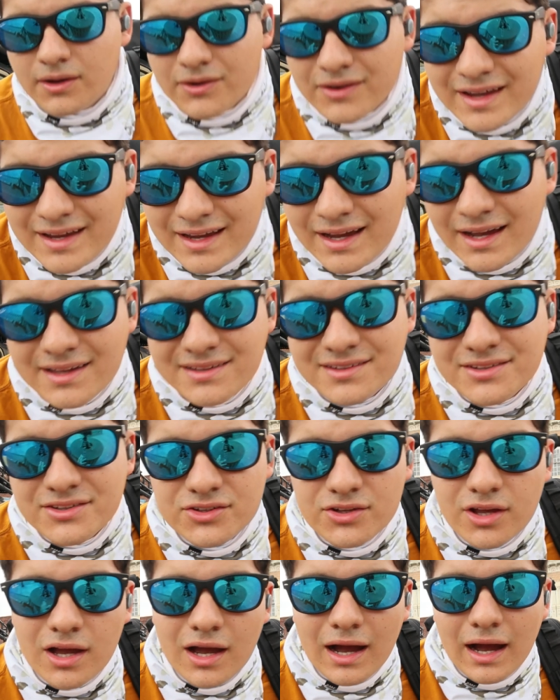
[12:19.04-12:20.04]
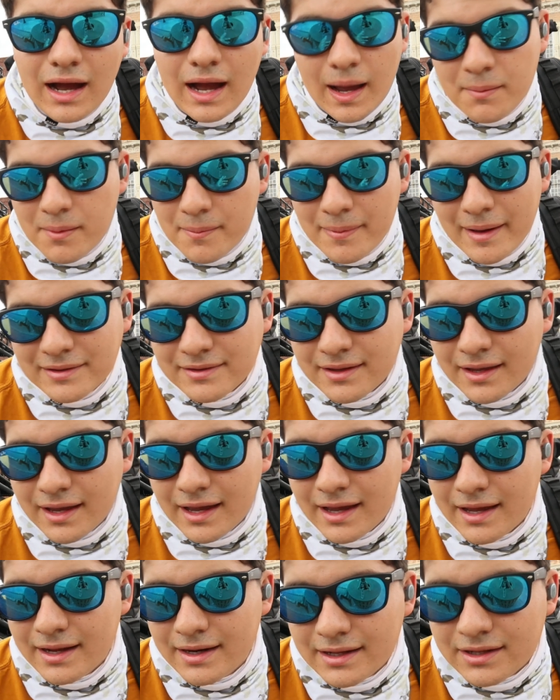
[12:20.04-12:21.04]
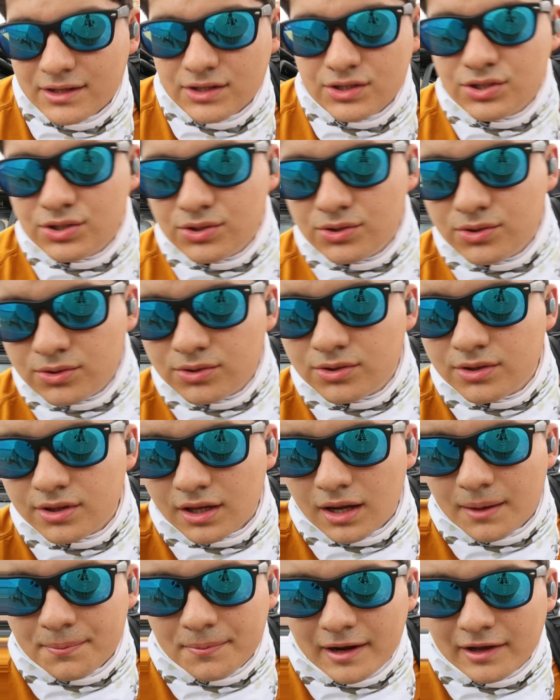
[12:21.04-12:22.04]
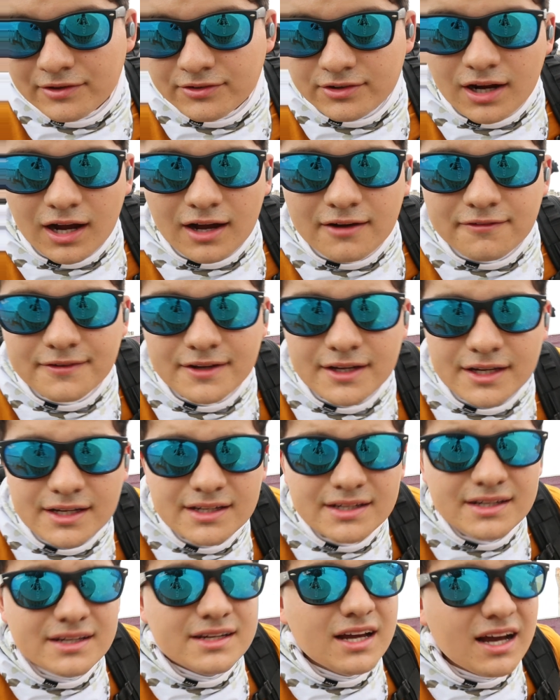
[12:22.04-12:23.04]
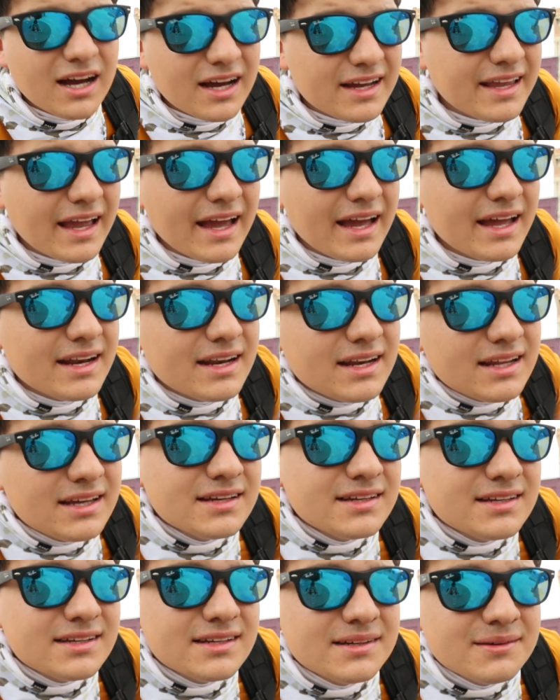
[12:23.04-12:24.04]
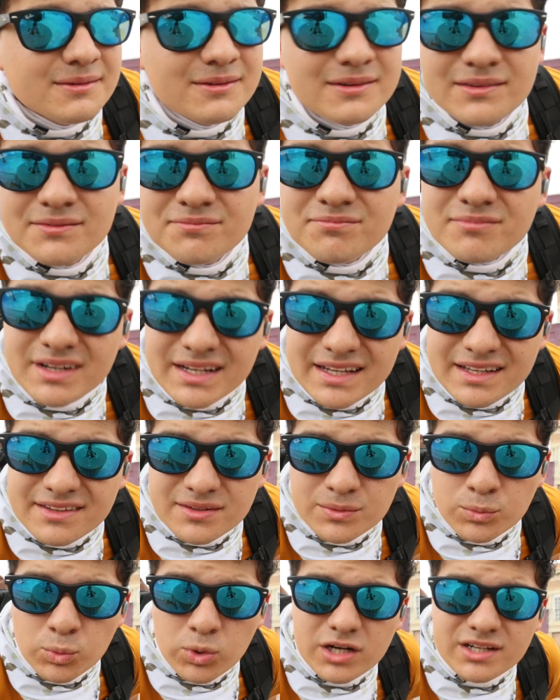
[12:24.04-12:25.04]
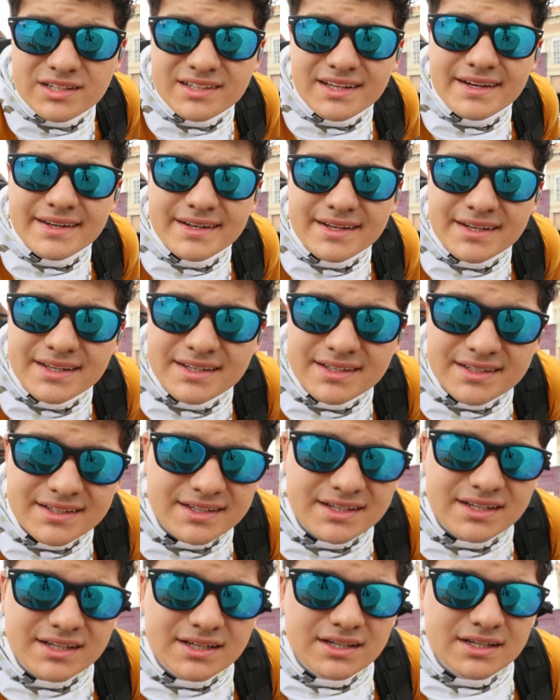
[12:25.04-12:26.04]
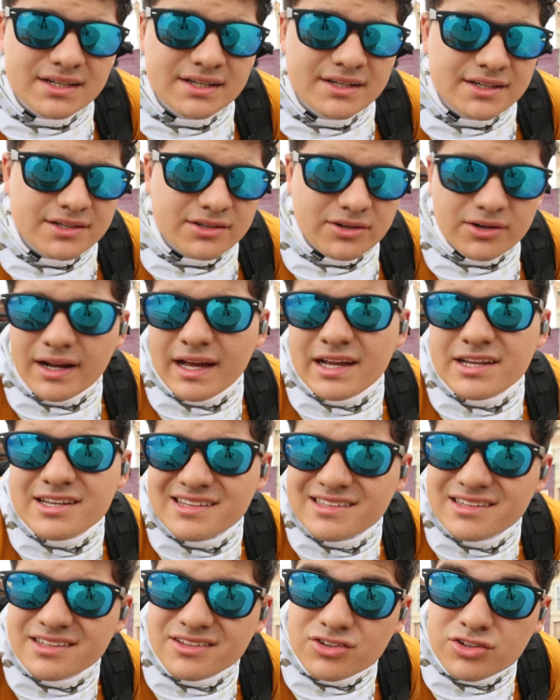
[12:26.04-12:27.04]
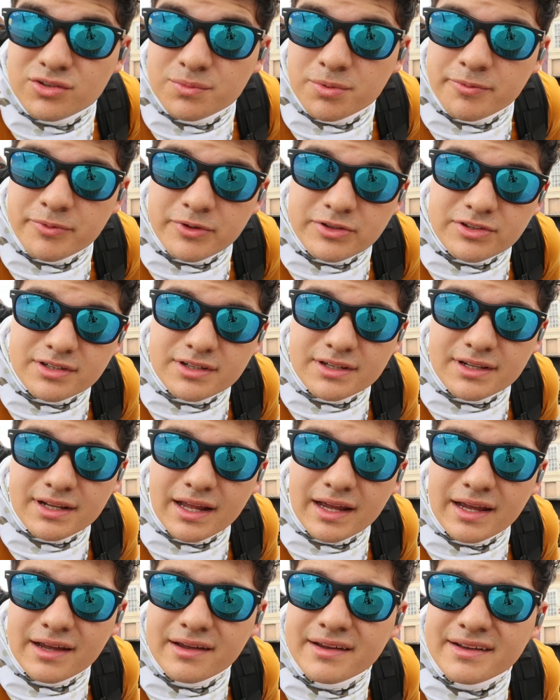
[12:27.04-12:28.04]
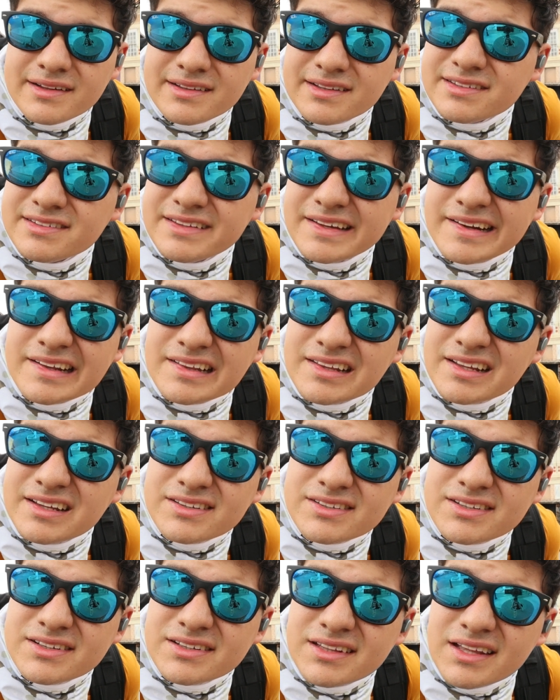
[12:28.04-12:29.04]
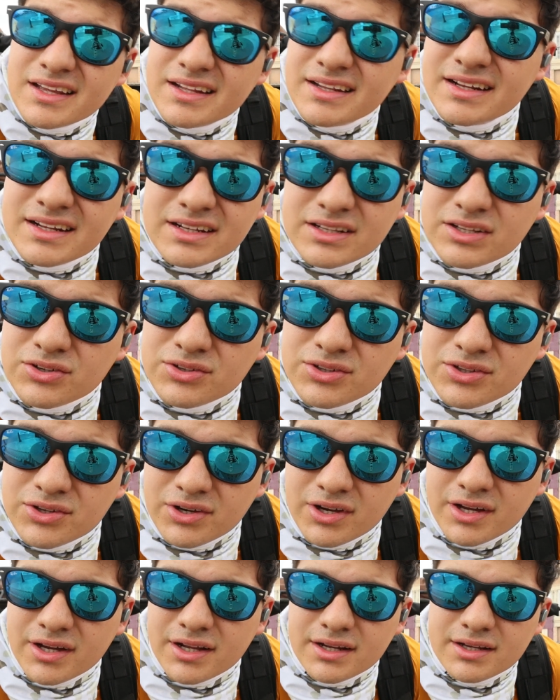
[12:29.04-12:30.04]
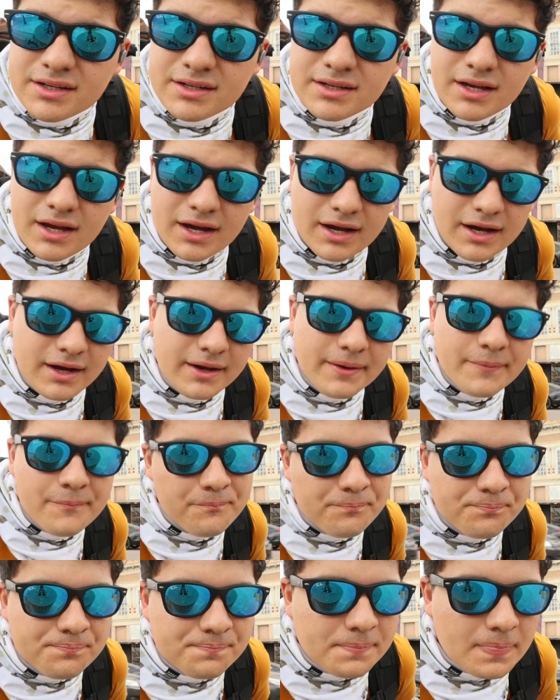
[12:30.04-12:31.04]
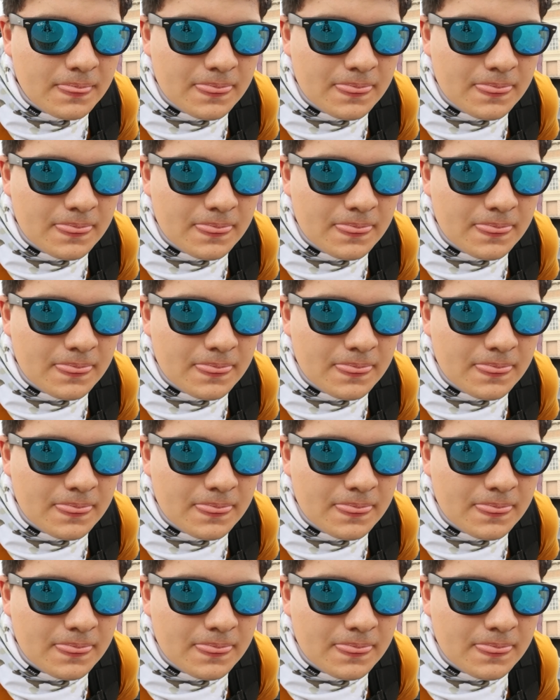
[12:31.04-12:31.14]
Okay, guys, I'm about to head into the Opera House Coffee again. I'm gonna get some work done. DoorDash isn't super busy today, at least not at lunch. It, it didn't do too good. Um,